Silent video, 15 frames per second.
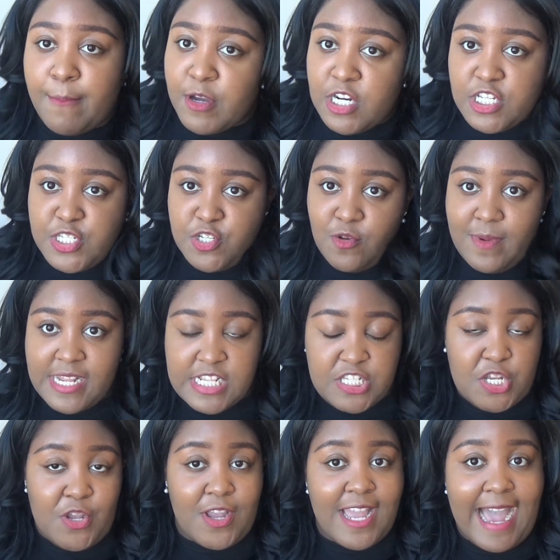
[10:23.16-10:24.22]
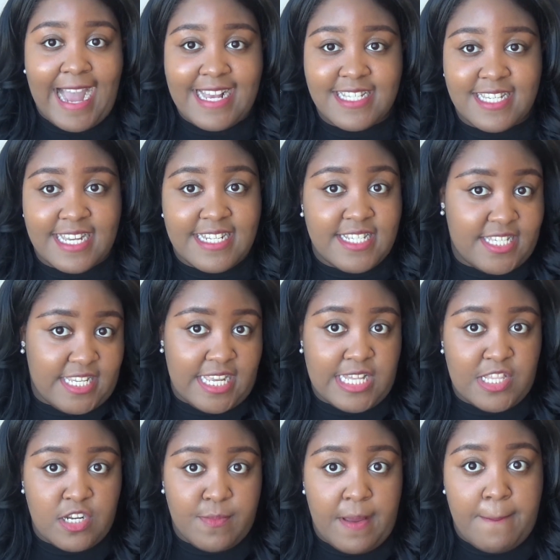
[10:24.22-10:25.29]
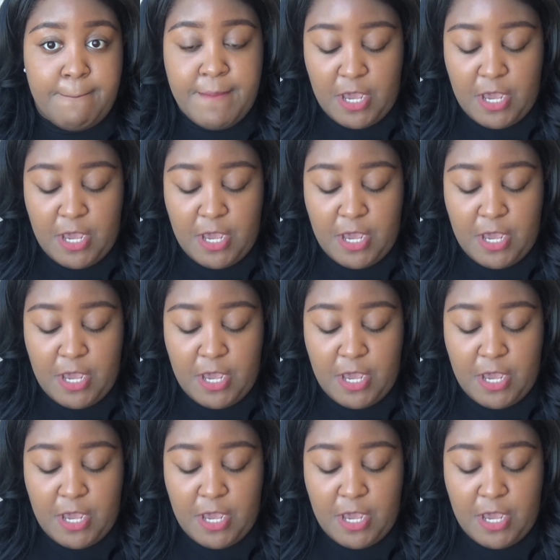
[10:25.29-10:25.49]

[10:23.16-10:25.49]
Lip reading: I'm gonna zoom in so you guys can see a little bit